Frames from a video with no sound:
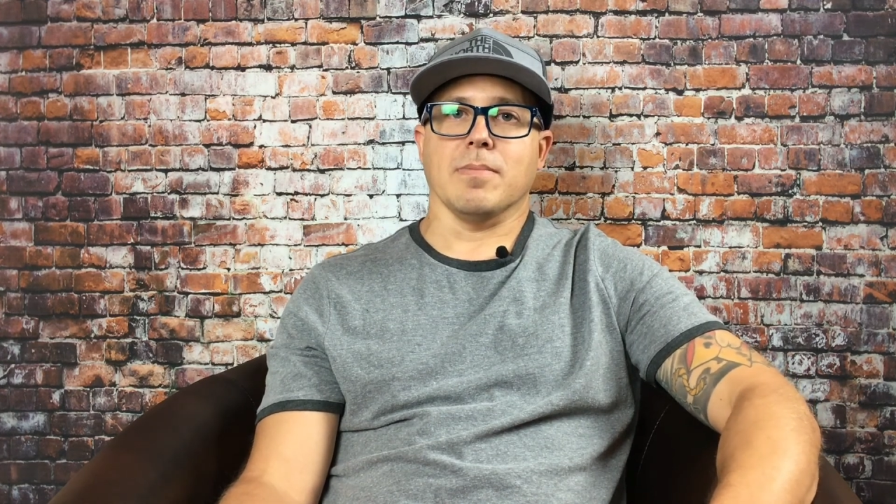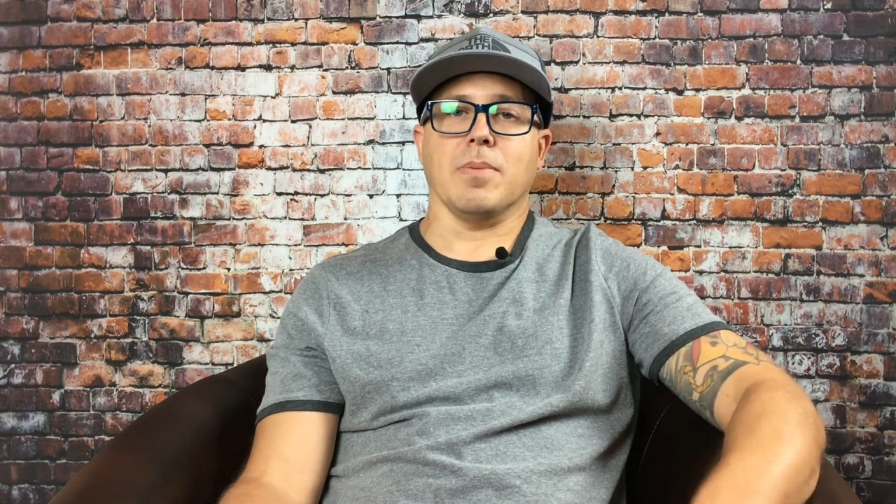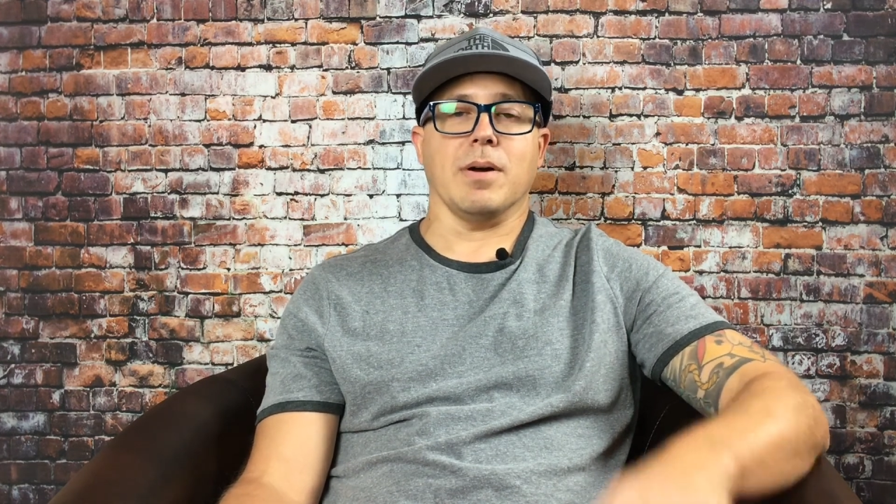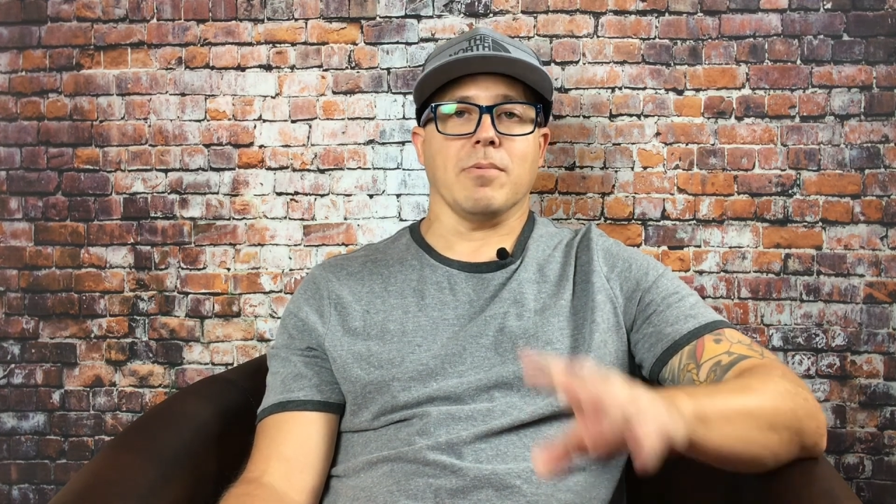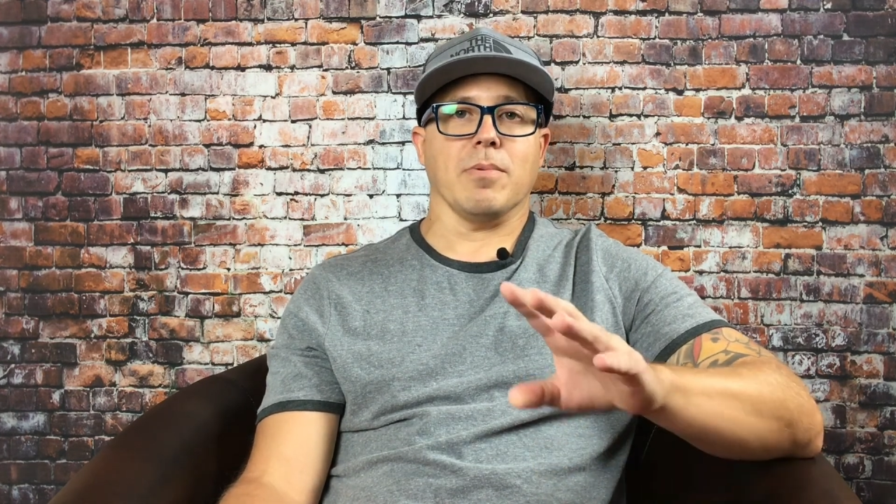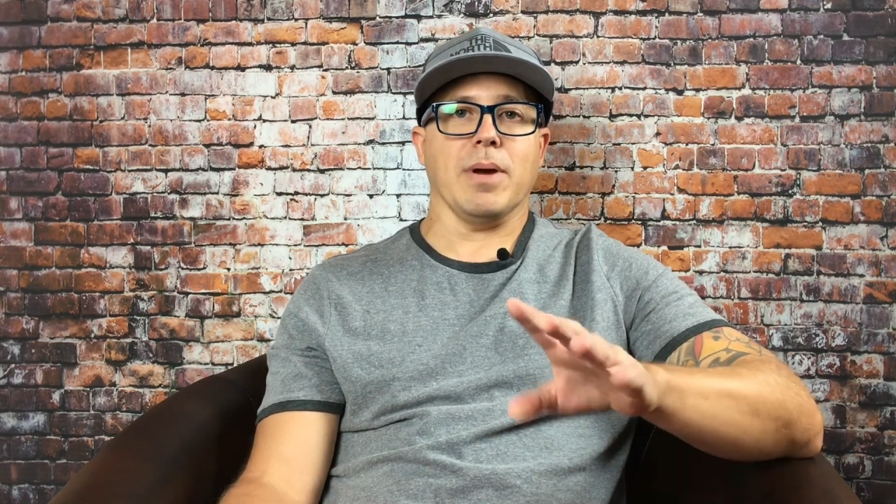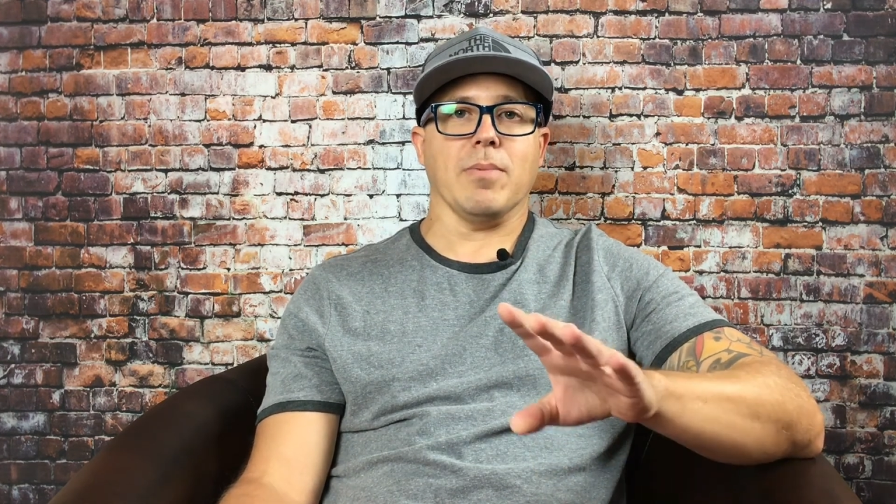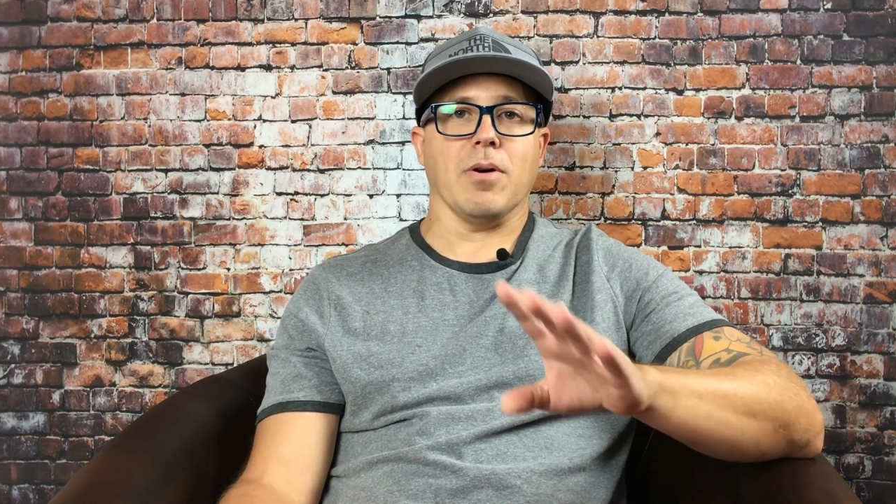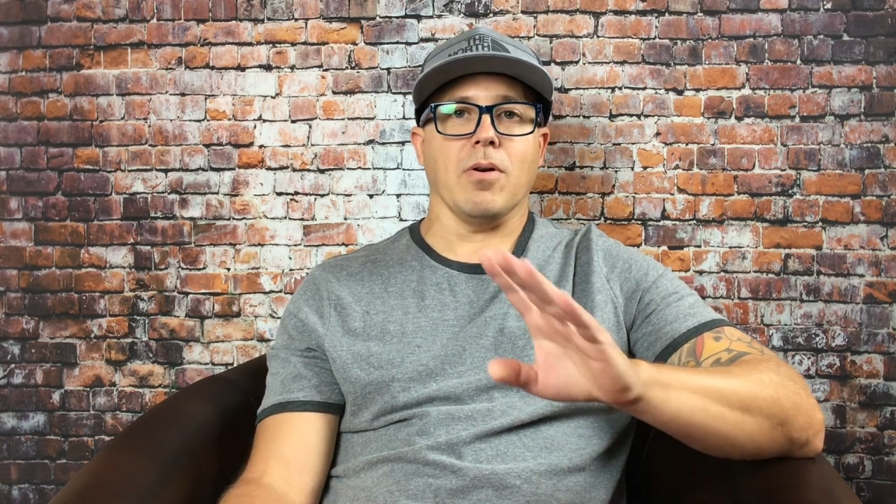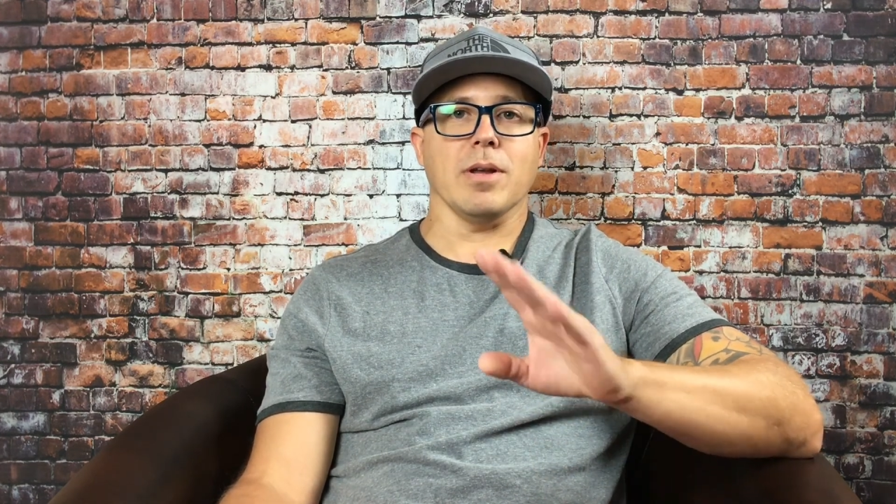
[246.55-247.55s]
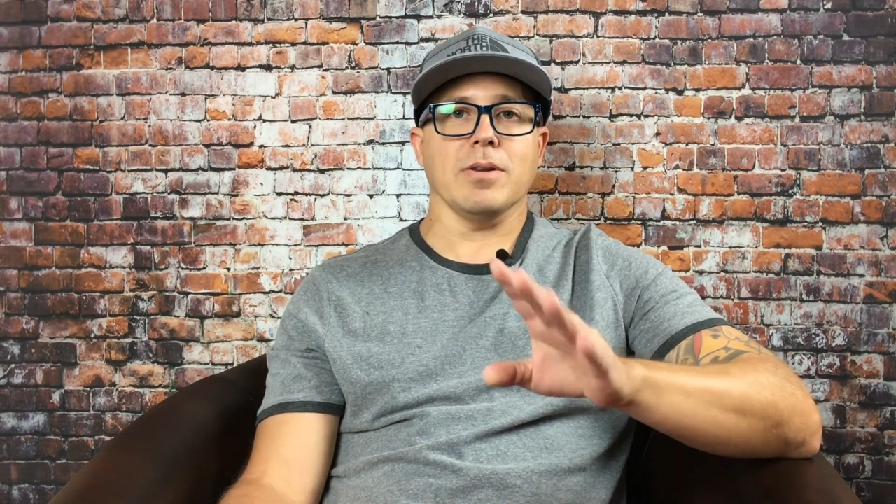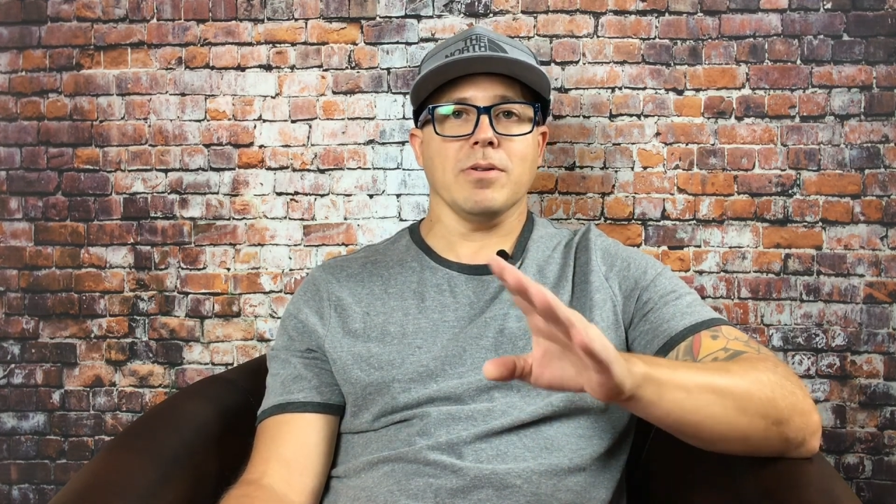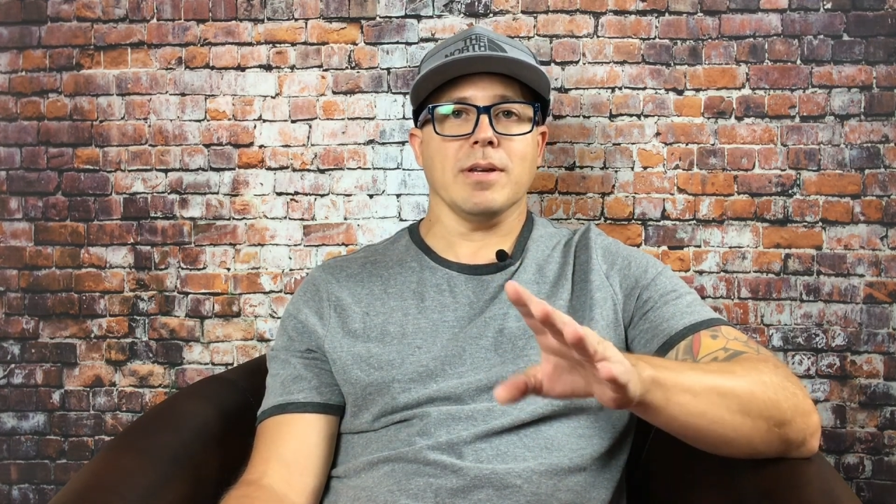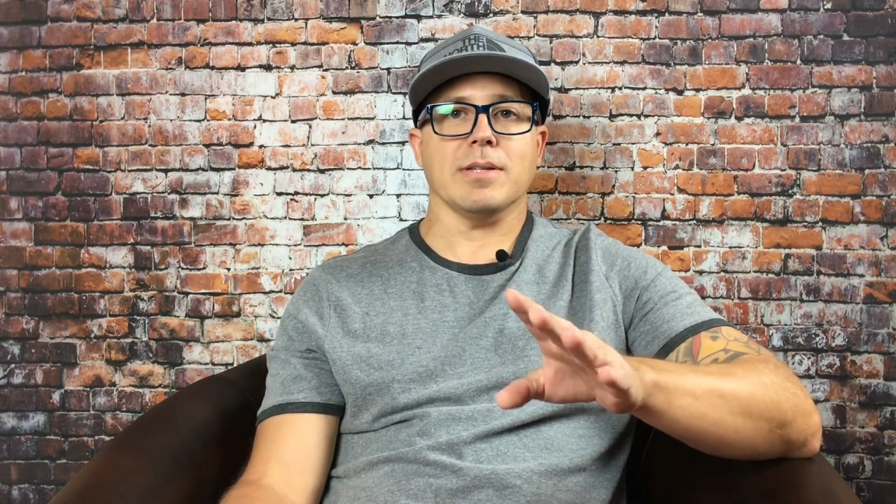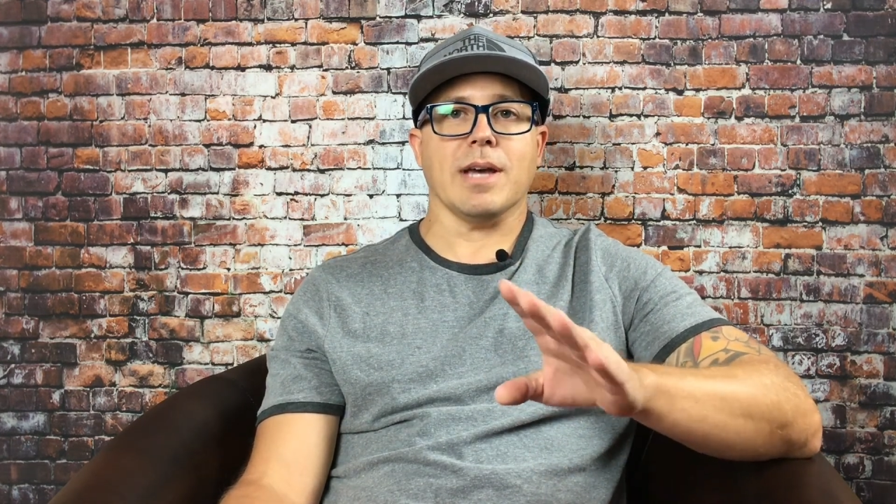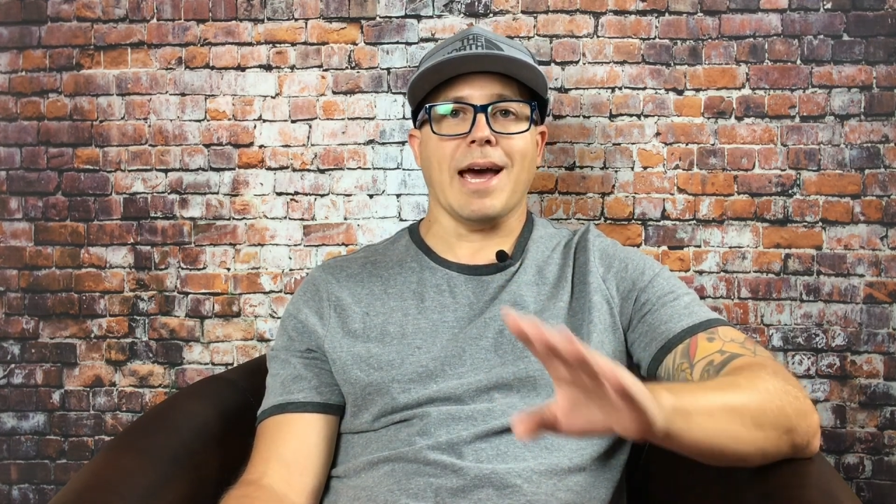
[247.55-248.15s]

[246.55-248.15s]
But remember, only do this